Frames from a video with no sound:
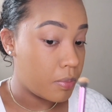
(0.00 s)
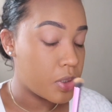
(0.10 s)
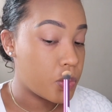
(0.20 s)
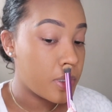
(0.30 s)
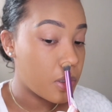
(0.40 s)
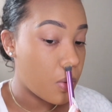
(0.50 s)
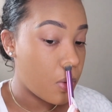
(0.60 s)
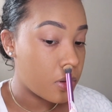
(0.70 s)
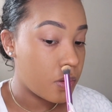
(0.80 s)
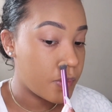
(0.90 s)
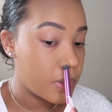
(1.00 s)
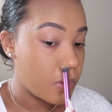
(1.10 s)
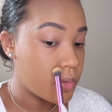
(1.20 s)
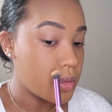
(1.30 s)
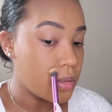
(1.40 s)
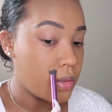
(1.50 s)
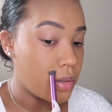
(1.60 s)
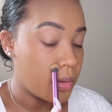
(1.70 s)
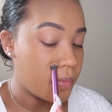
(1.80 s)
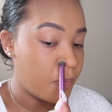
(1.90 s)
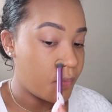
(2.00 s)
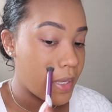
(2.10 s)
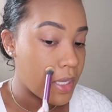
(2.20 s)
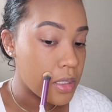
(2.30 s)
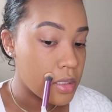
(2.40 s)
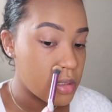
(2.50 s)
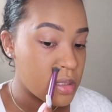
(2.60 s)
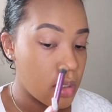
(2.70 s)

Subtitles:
between the corner of your nose and your face,